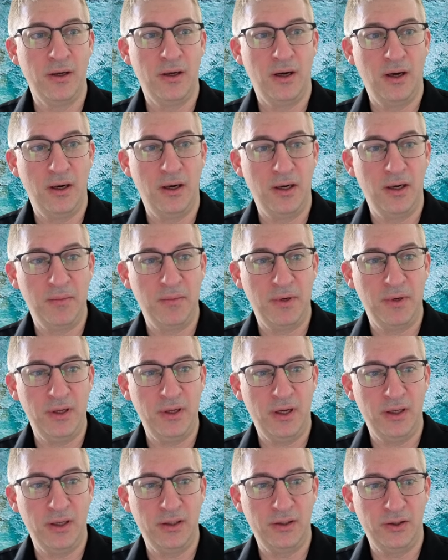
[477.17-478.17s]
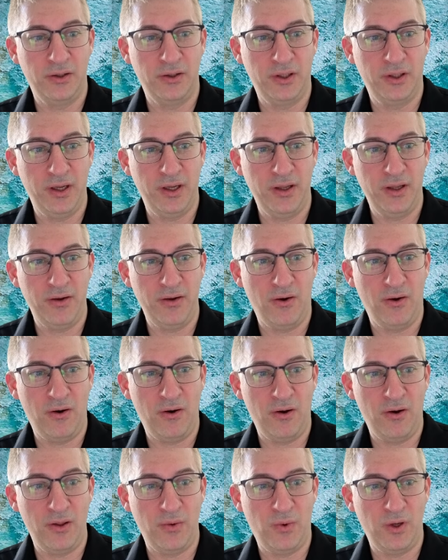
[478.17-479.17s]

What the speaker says: As you see, all the